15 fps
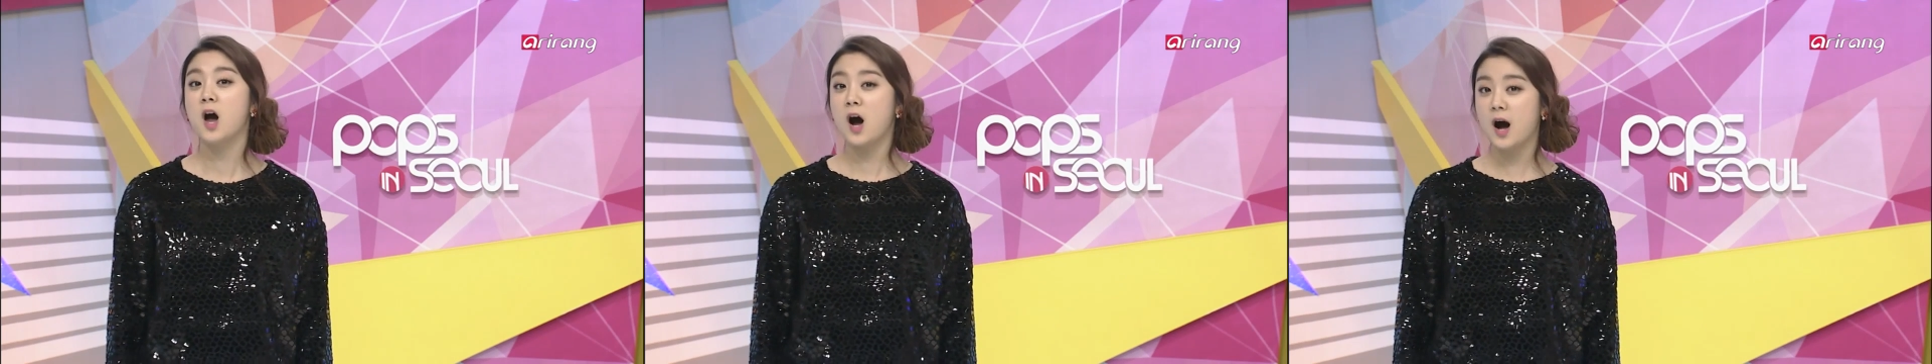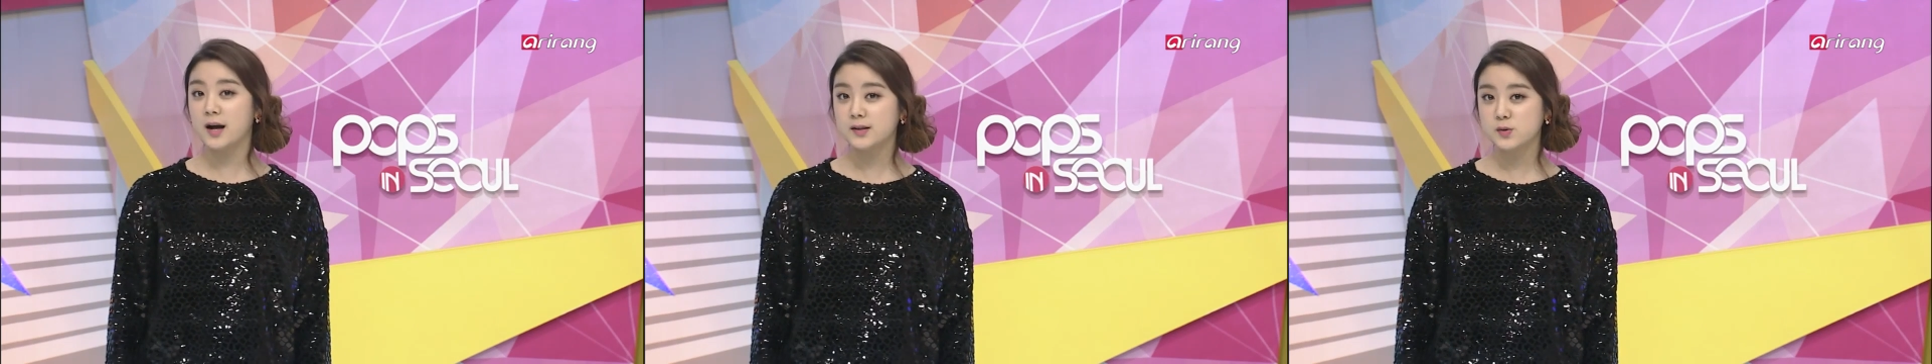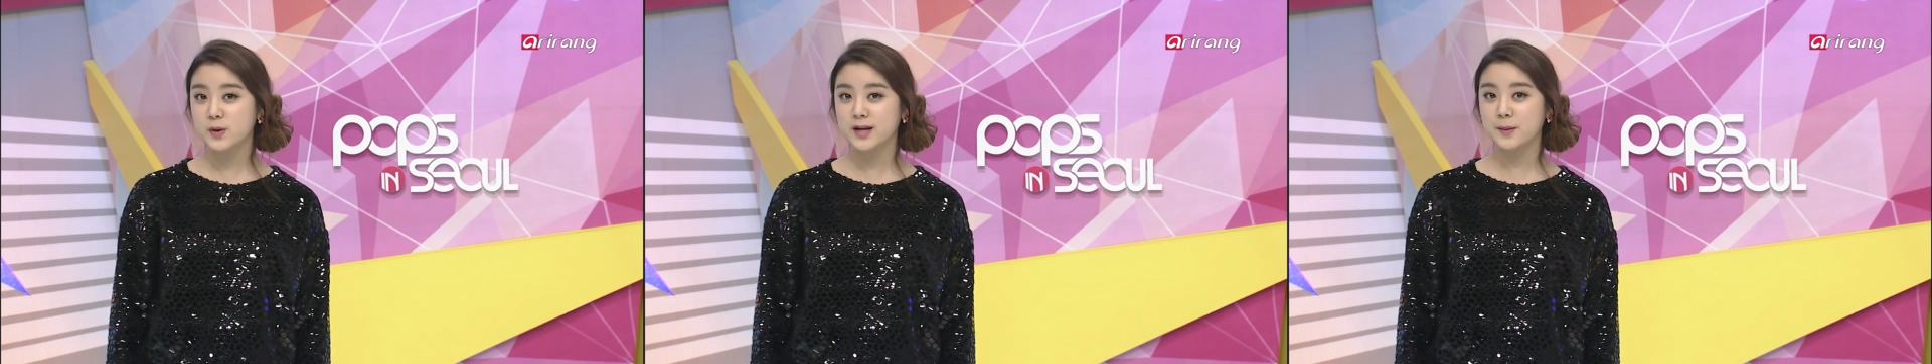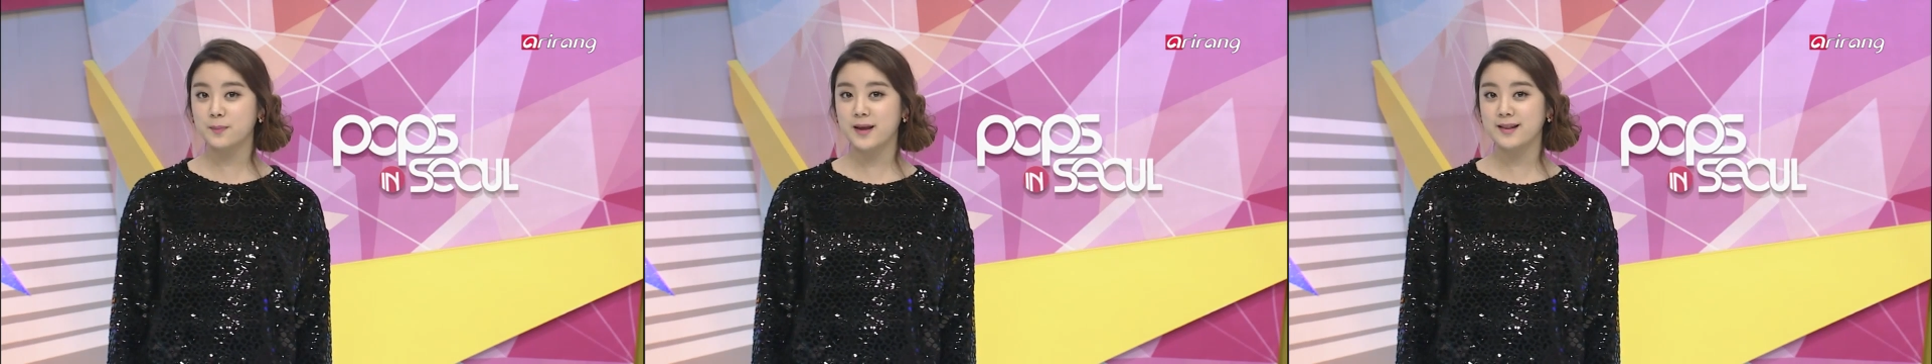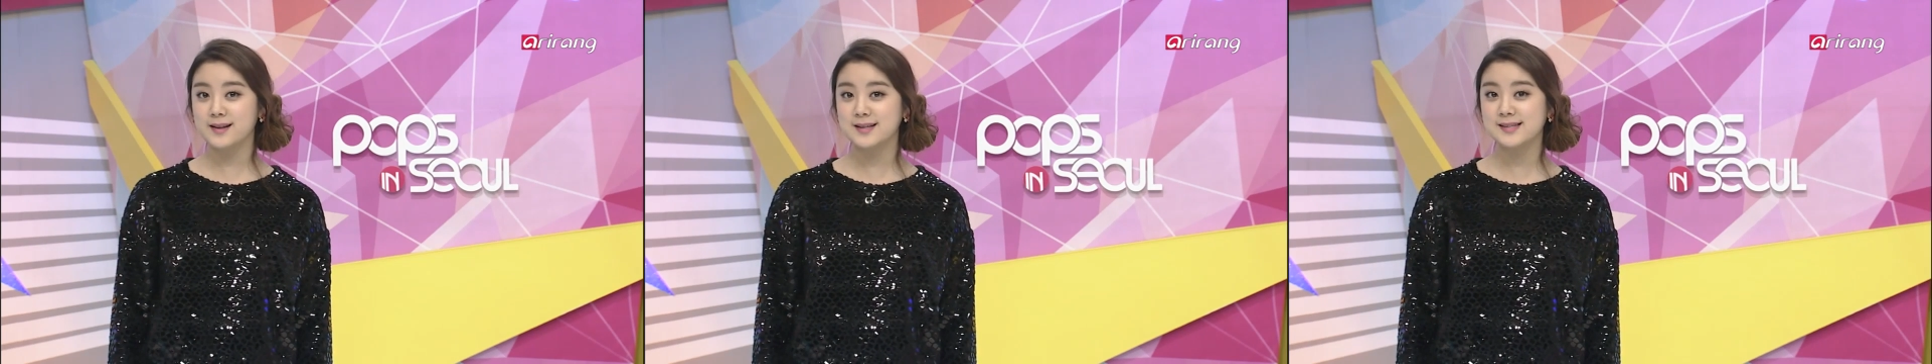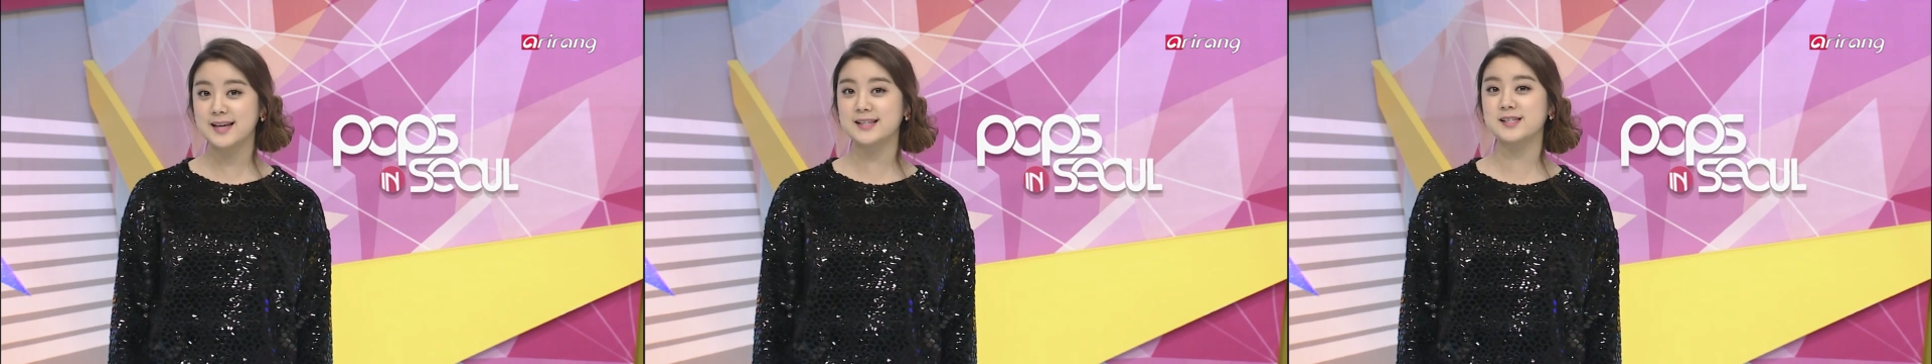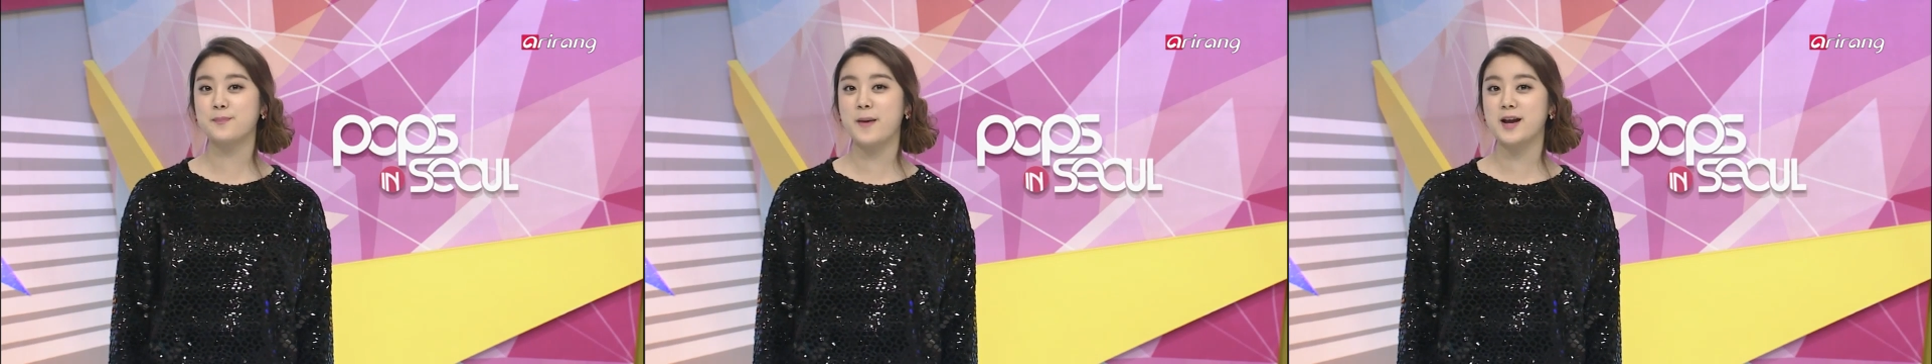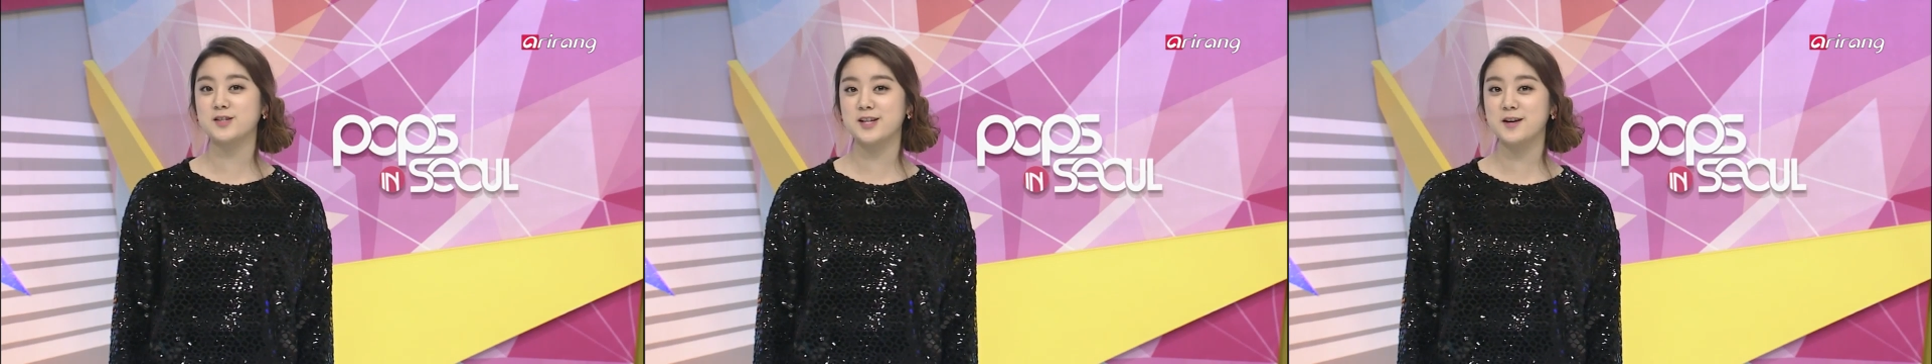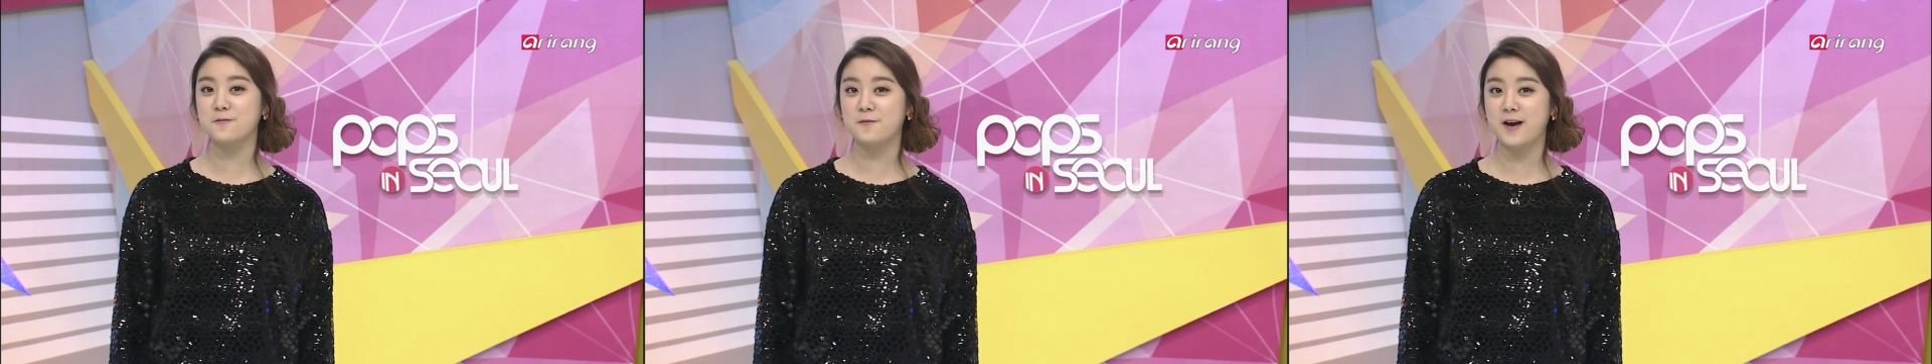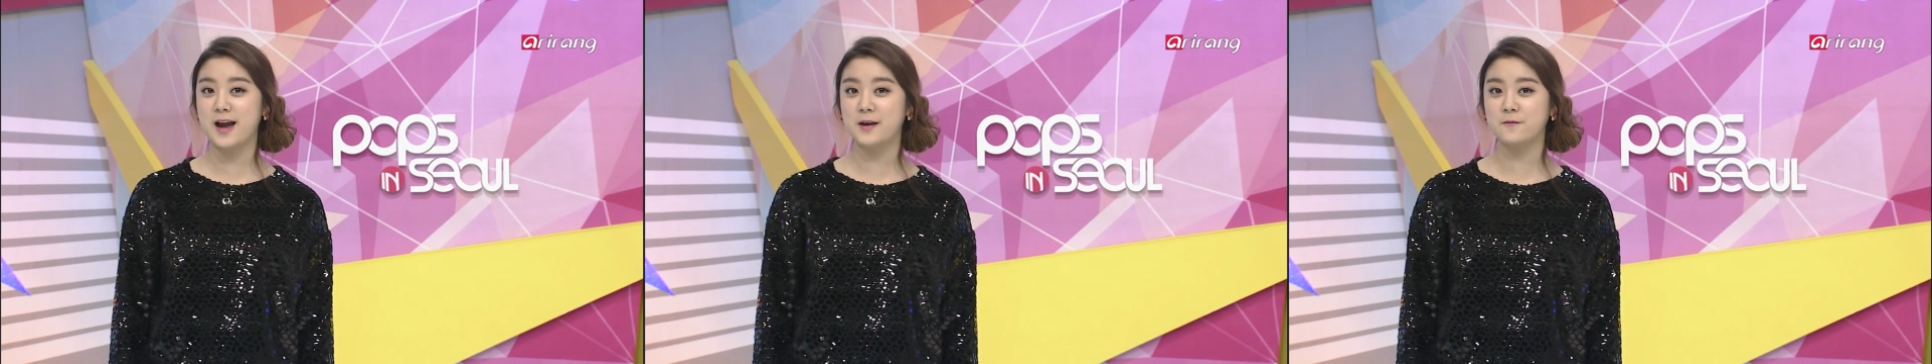Hot 20 playlist and Smash Hit
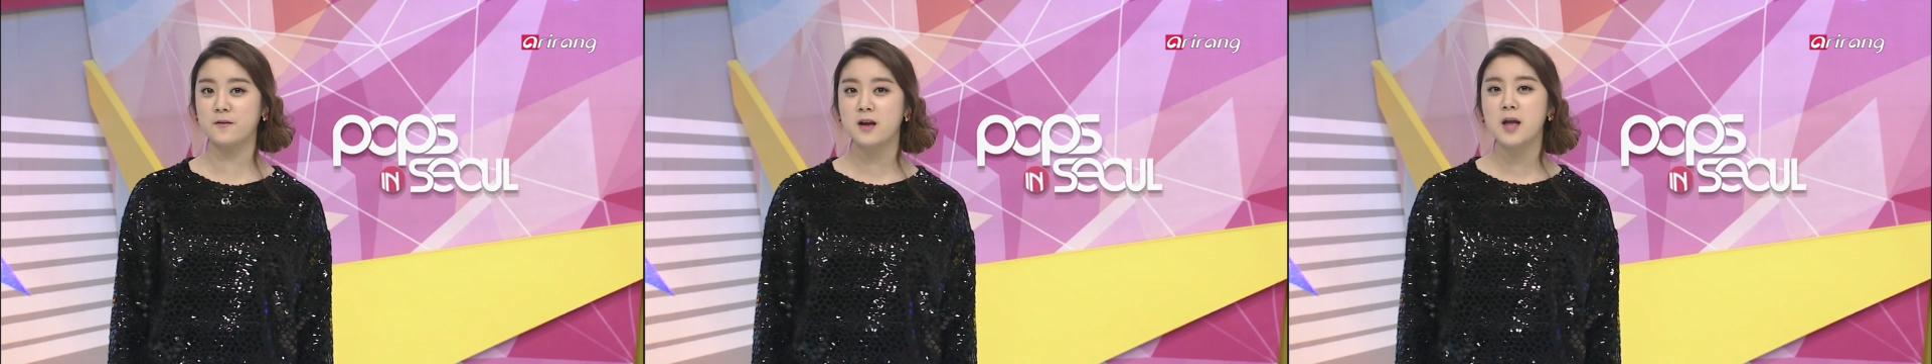5.